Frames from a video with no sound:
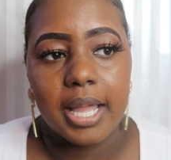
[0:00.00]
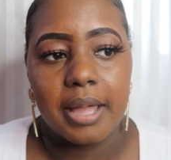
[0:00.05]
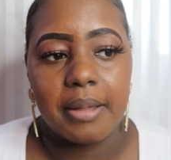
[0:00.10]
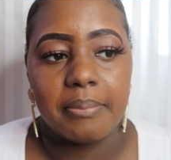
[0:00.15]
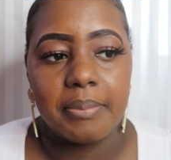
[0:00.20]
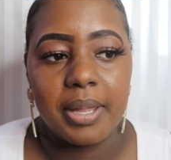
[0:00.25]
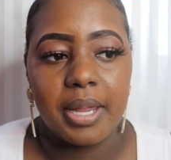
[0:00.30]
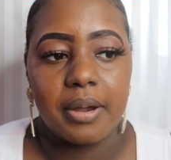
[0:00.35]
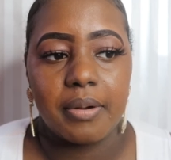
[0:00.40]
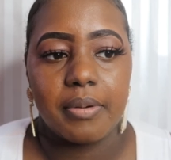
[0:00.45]

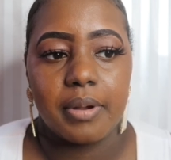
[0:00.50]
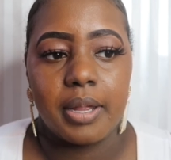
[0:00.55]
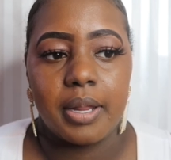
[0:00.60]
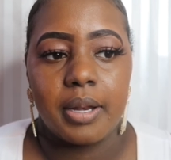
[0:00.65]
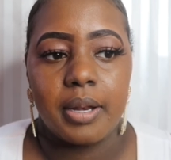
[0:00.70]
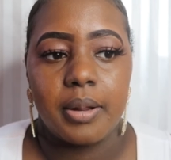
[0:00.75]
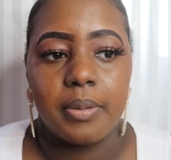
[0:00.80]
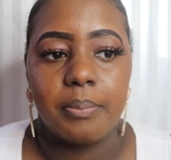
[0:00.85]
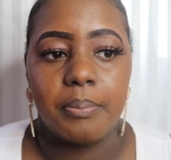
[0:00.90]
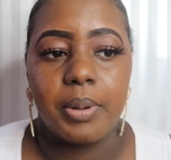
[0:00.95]
got
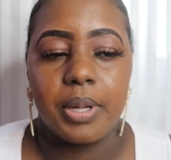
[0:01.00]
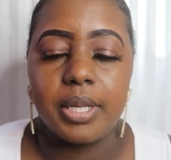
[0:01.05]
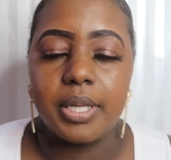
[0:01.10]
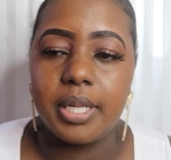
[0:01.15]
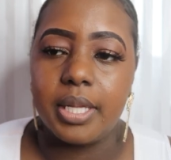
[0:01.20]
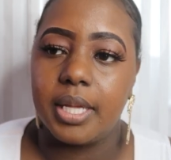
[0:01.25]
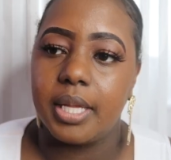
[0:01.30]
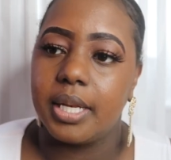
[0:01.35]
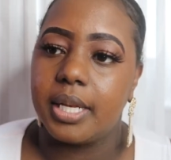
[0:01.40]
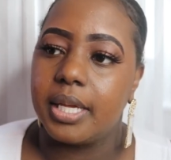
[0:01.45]
married. But
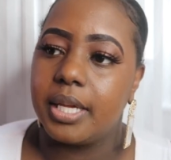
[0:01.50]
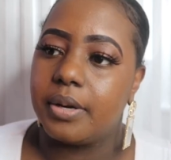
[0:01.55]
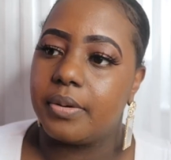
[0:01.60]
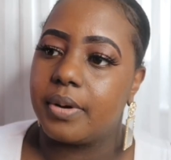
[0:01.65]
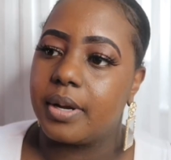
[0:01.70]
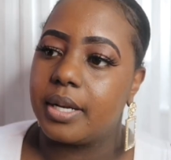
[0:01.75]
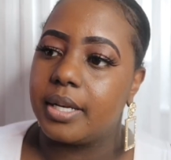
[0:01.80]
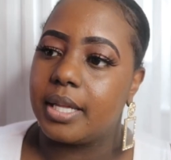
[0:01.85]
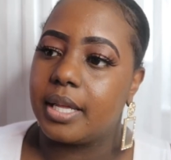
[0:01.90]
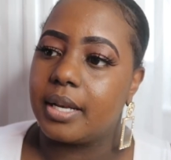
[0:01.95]
then later
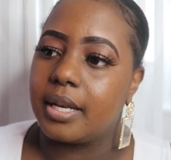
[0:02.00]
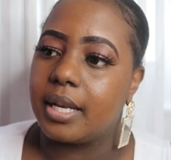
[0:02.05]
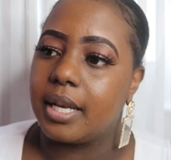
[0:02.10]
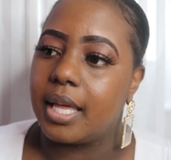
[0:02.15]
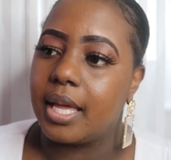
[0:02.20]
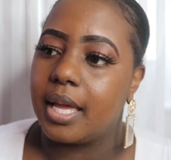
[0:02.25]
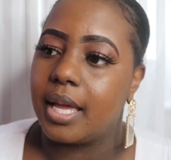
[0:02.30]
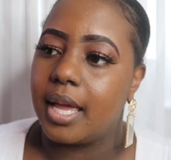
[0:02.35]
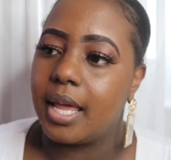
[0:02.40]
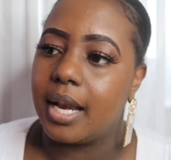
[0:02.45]
on down the
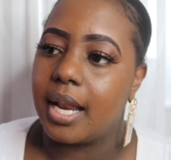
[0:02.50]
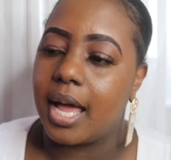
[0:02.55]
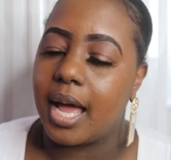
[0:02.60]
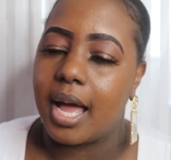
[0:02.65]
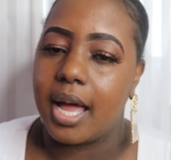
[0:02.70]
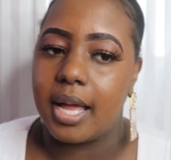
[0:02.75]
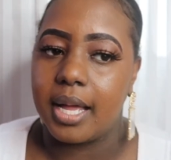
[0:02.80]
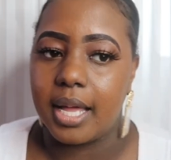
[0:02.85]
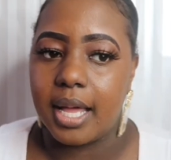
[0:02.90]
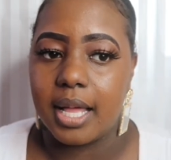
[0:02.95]
line,
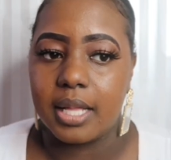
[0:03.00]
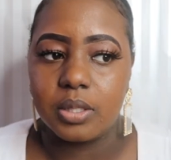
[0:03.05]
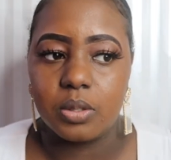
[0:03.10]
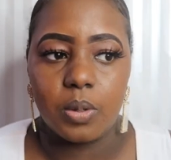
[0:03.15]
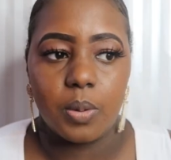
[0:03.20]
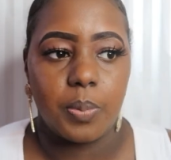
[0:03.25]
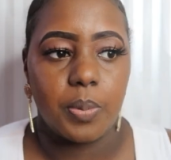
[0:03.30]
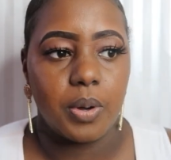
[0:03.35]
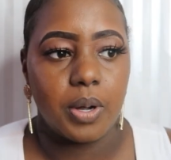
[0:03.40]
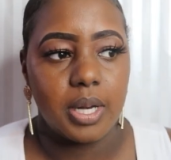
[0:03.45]
I got
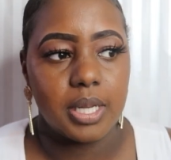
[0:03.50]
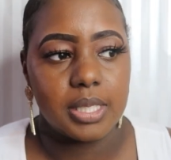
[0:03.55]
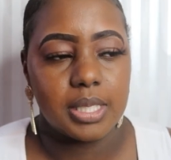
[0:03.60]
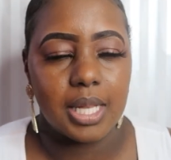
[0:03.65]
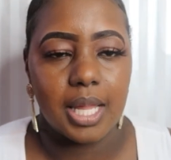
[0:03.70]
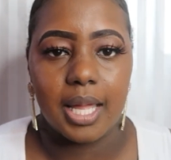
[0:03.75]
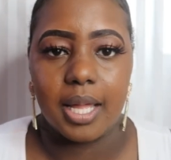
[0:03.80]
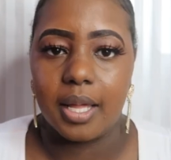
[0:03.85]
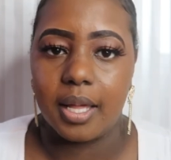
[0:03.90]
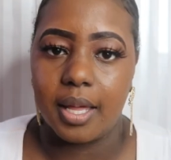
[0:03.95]
to a point, it's
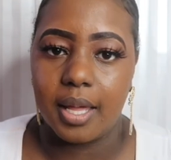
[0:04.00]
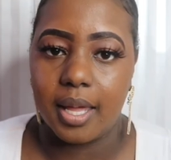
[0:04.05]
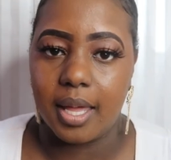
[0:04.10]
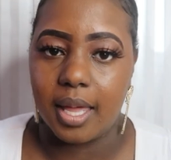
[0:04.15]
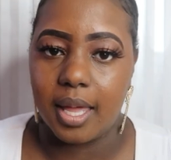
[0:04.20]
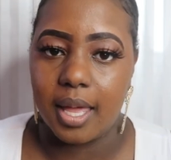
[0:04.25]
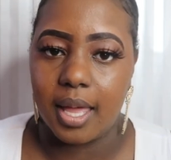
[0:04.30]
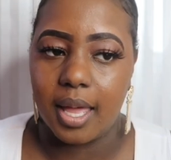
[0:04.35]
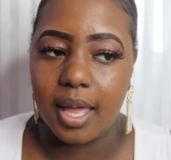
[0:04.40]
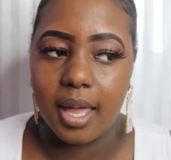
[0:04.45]
like,
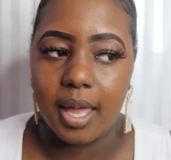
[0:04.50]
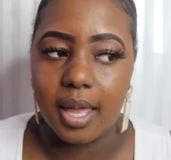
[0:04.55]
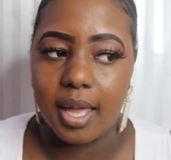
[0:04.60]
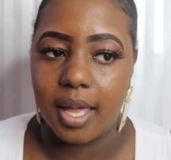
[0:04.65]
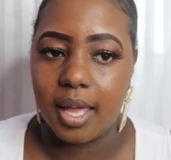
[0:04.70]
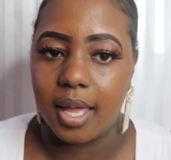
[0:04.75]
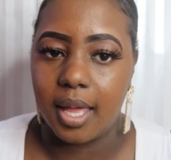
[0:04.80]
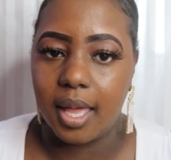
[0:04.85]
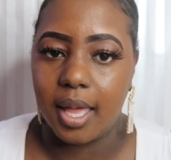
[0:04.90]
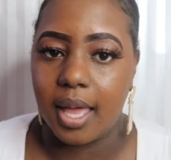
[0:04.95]

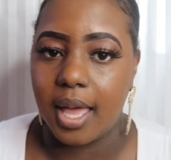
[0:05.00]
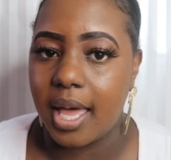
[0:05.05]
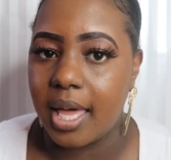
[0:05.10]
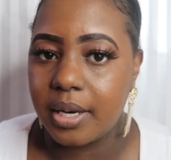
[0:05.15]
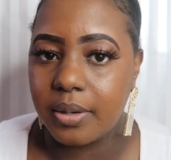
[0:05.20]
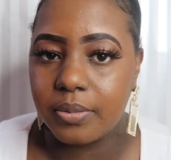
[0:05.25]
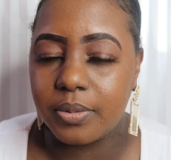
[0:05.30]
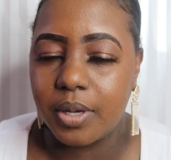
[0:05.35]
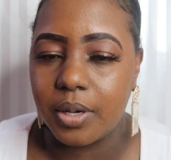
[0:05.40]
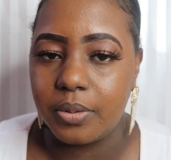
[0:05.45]
I
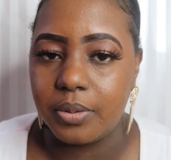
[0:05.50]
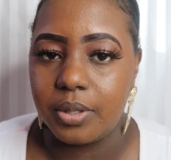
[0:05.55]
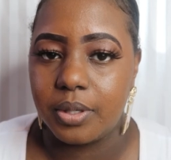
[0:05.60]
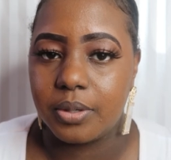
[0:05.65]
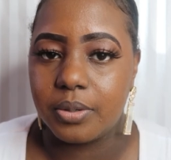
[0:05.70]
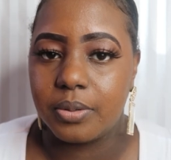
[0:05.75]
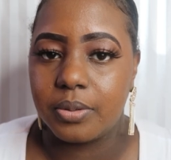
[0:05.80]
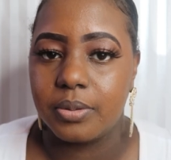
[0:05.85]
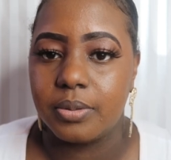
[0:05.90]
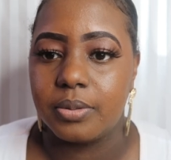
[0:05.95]
don't know
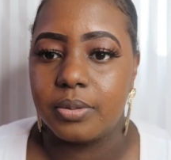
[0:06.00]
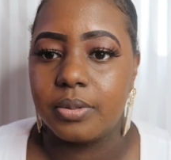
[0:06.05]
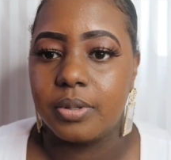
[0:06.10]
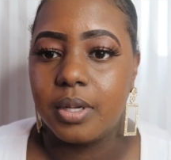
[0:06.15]
you.